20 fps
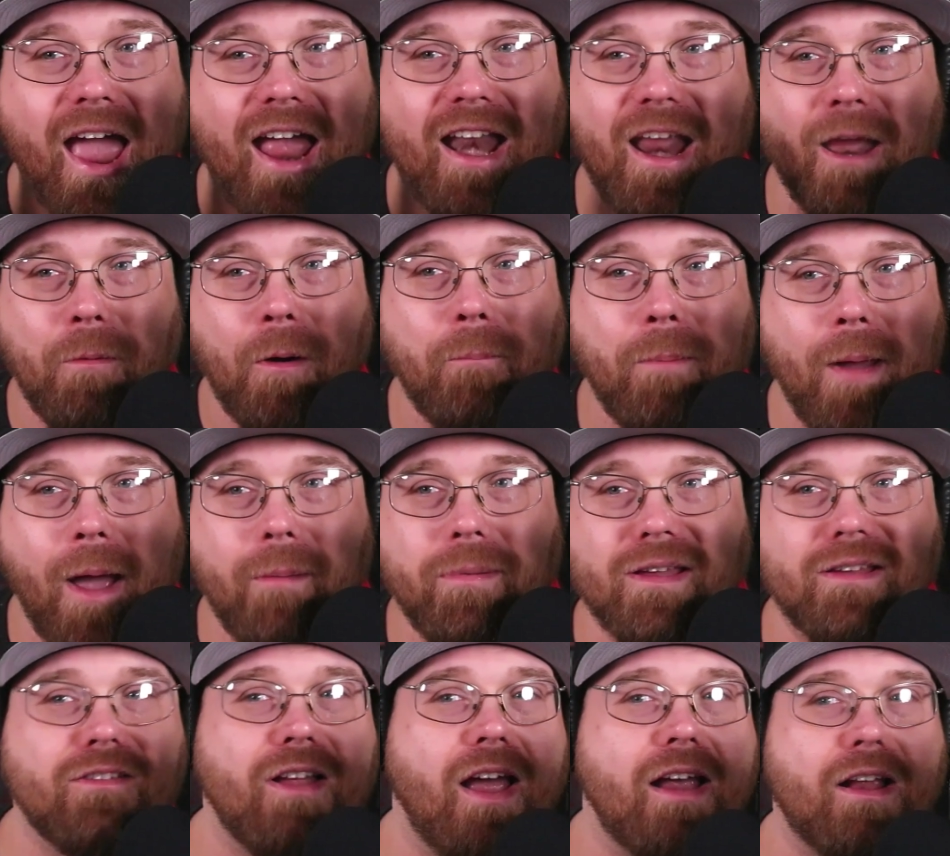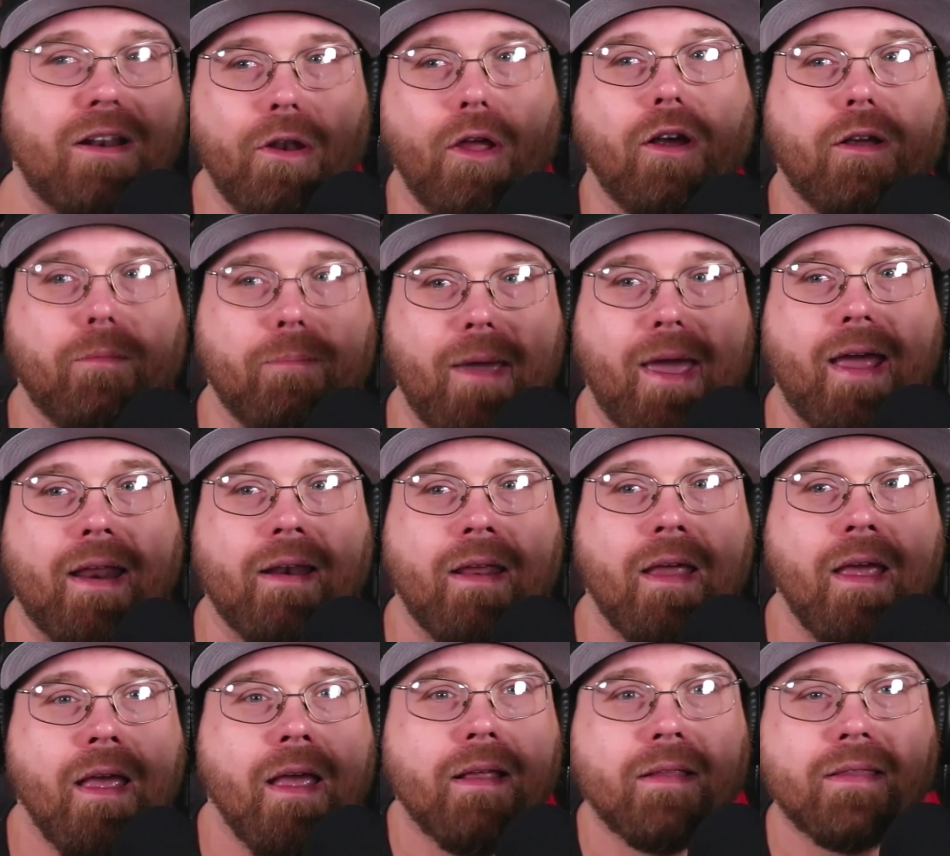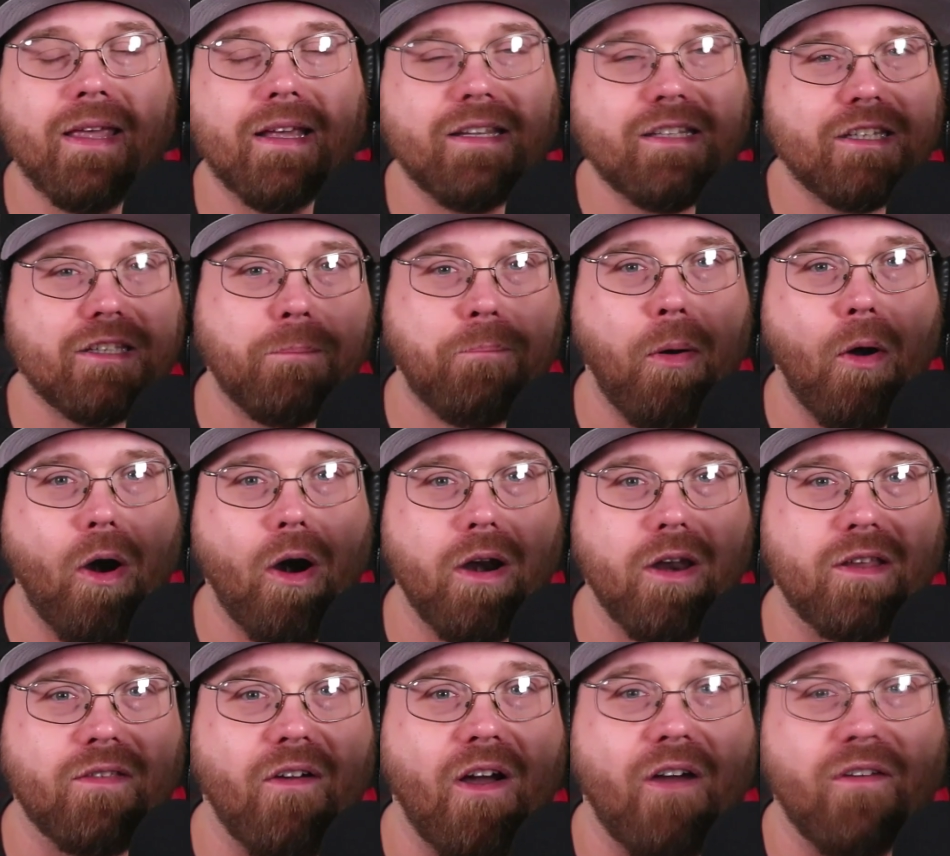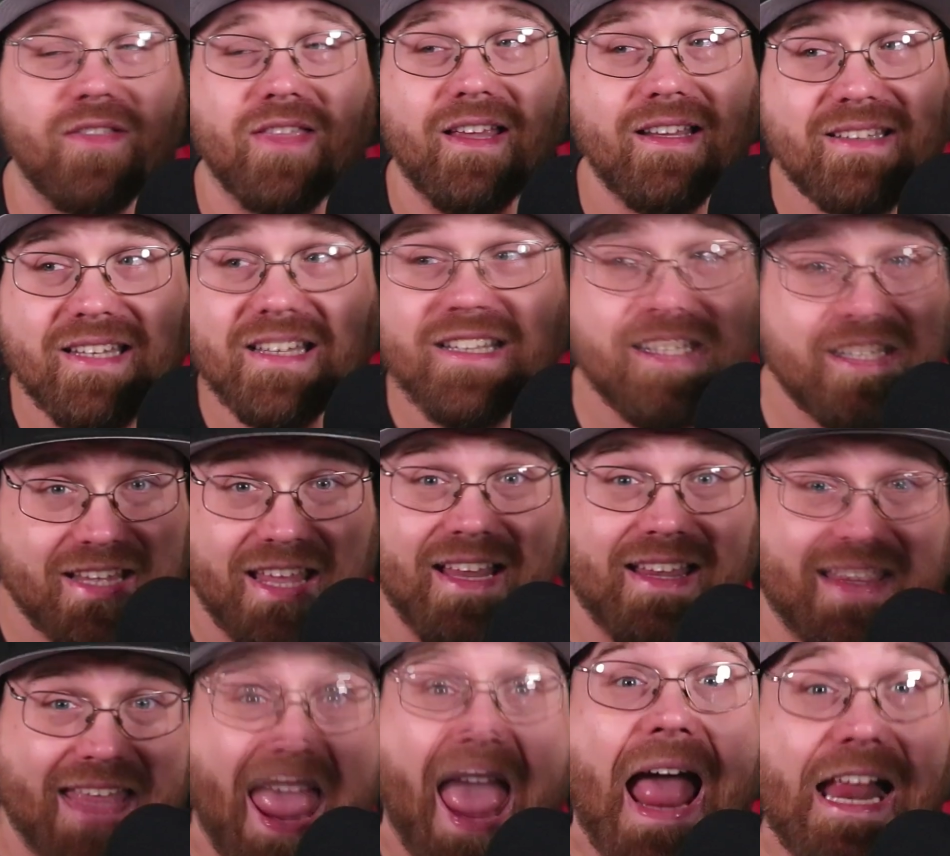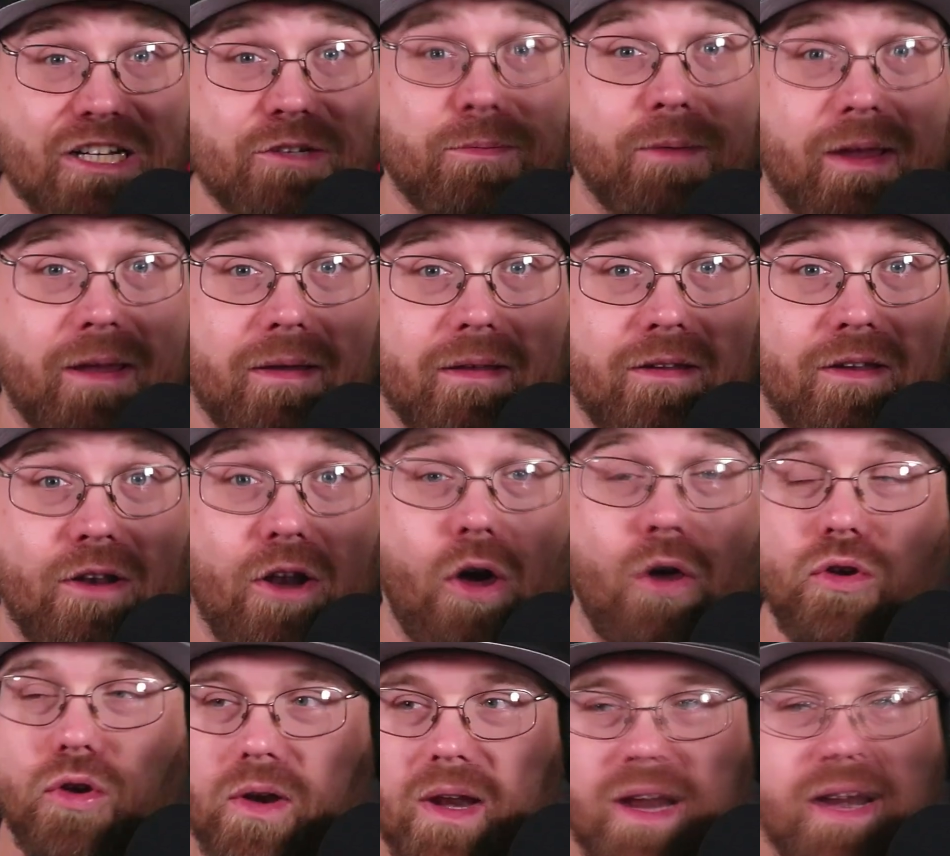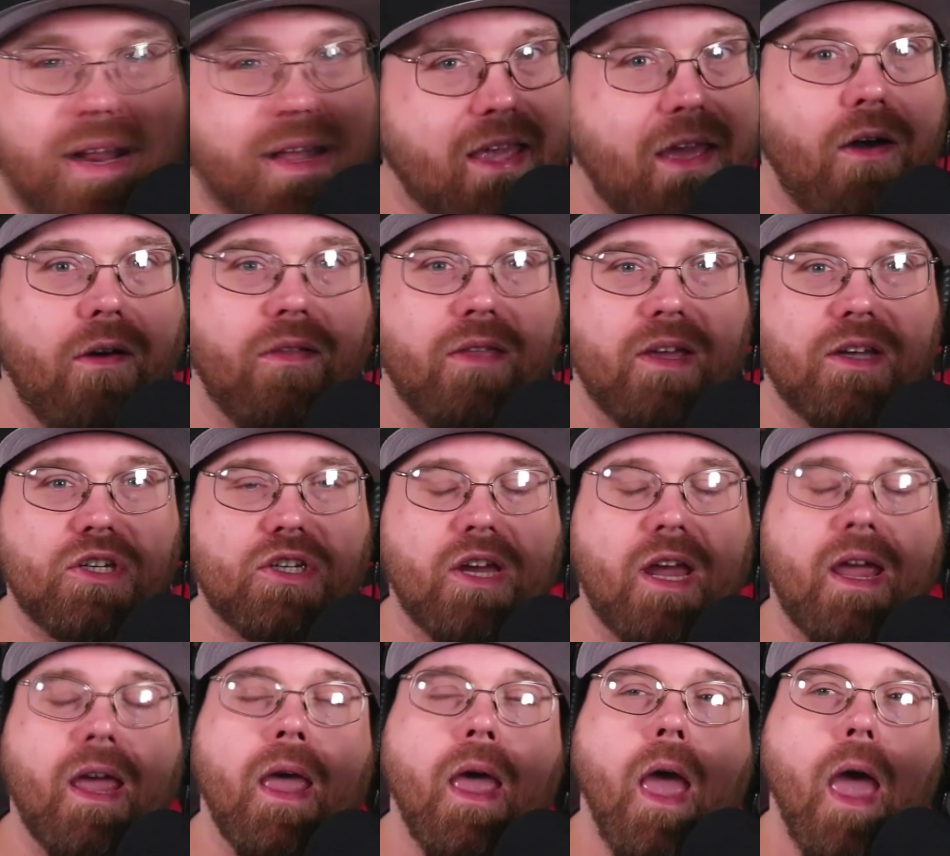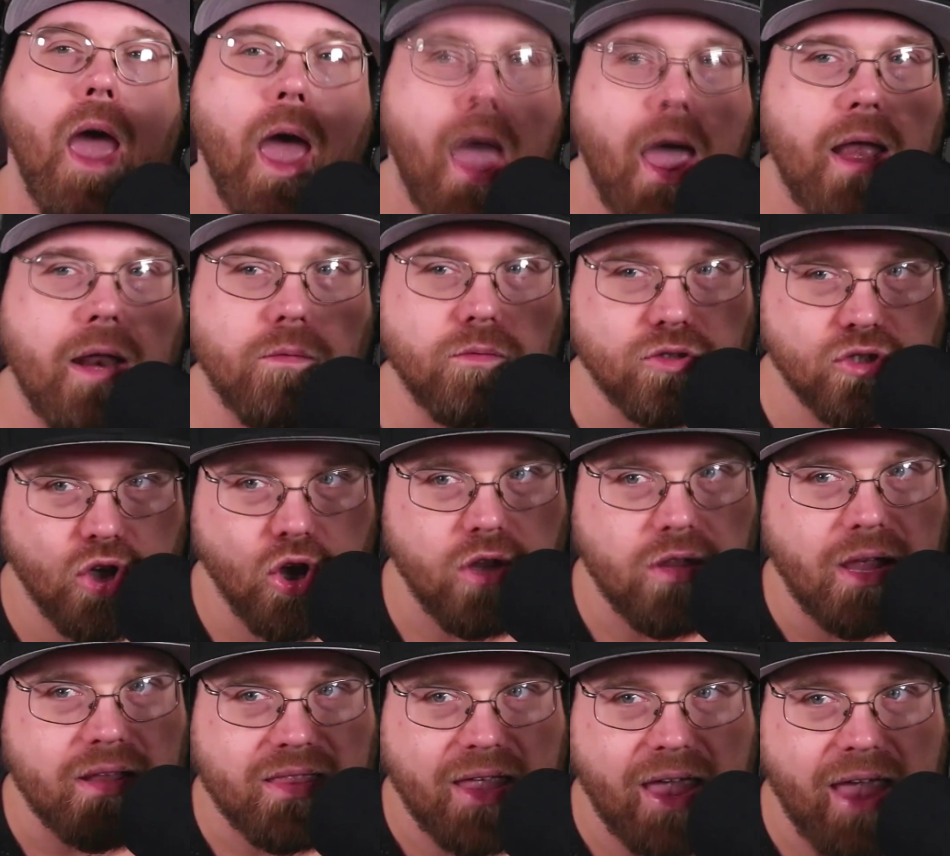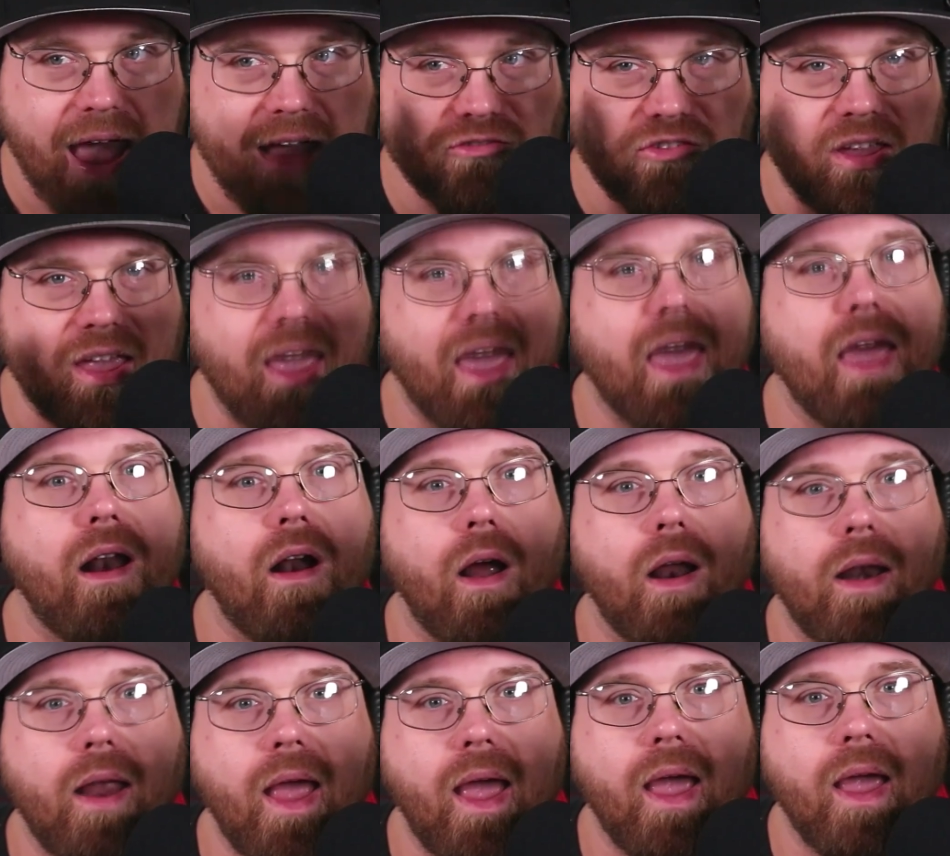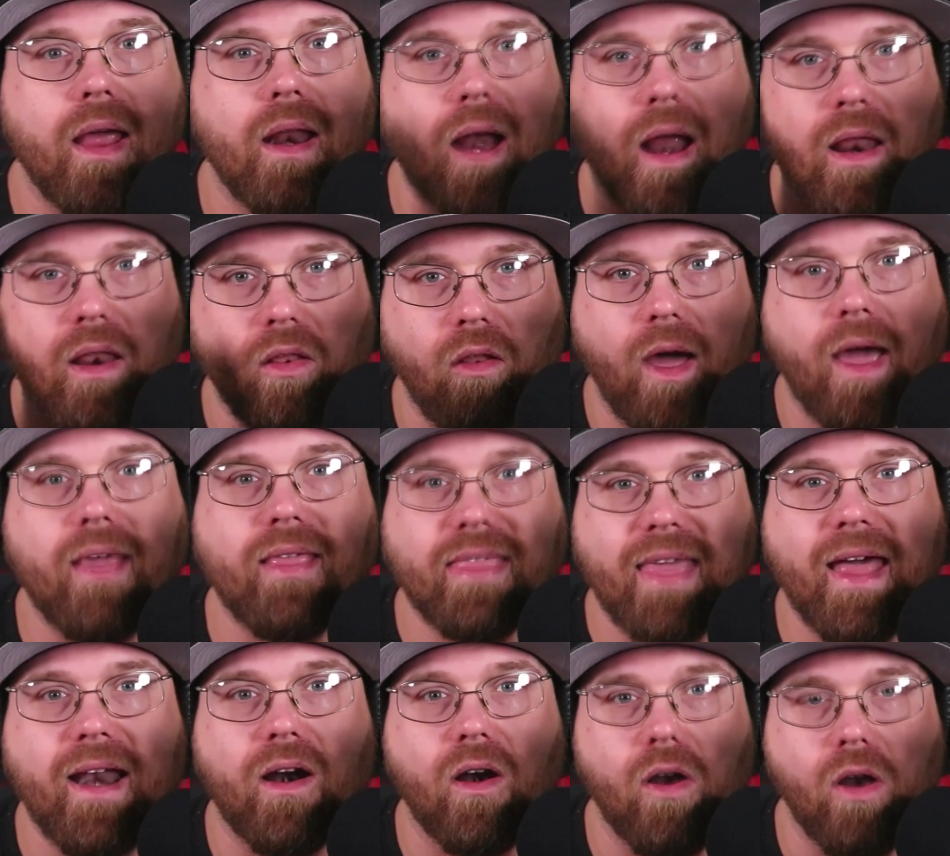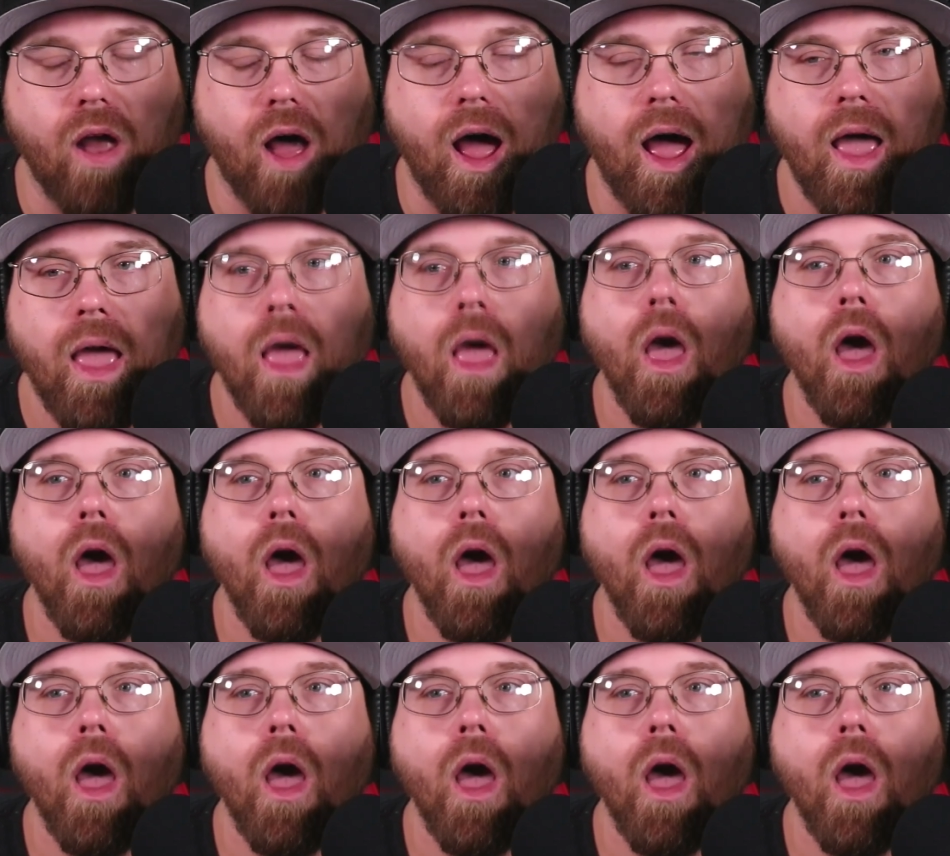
And Emperor Palpatine's like, look, man, this is a part of this. This is attachment. You know, you need to kill this shit. And it was good that they actually hit on that. And I like that a lot.